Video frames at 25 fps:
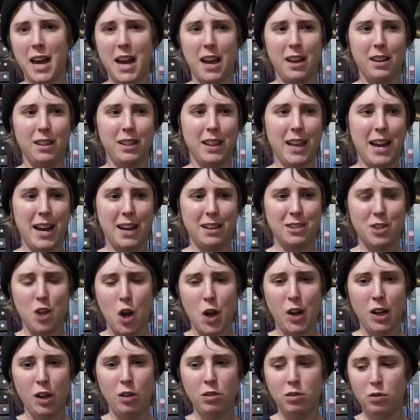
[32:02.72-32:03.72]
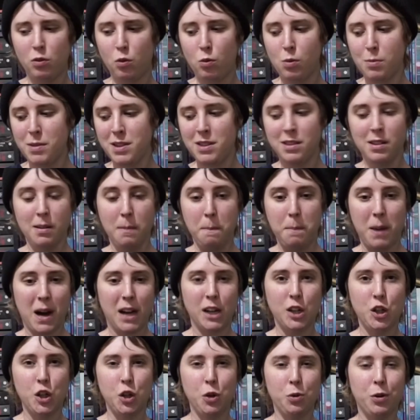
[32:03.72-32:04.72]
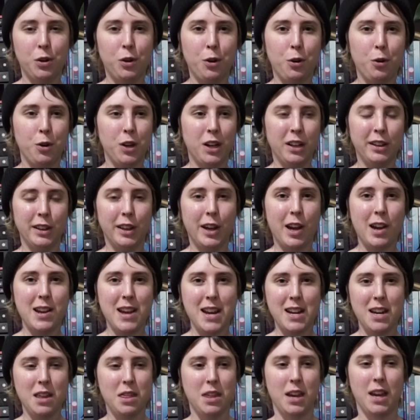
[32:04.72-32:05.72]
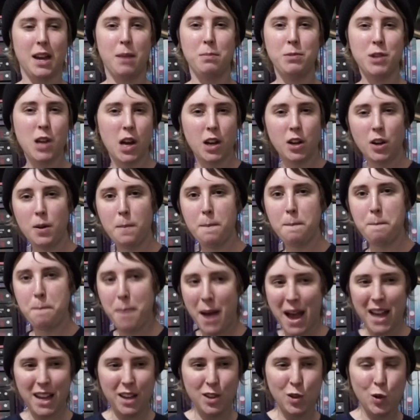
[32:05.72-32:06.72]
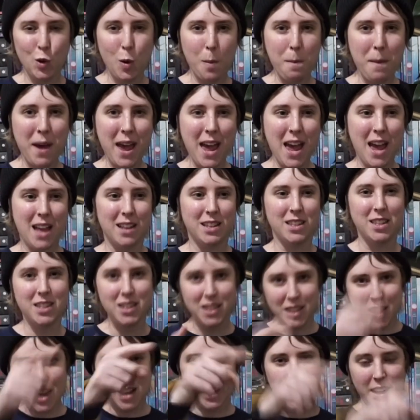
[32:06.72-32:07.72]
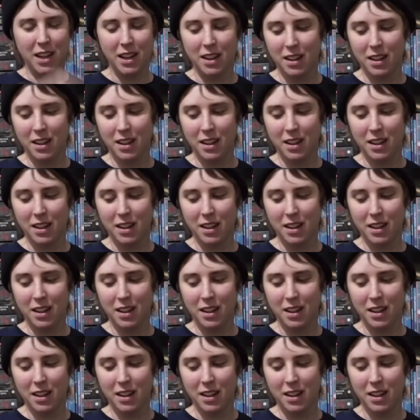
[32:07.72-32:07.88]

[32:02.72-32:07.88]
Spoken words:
that like turning you into a woman didn't punish you at all. You didn't learn anything. I'm turning you back into a man, suck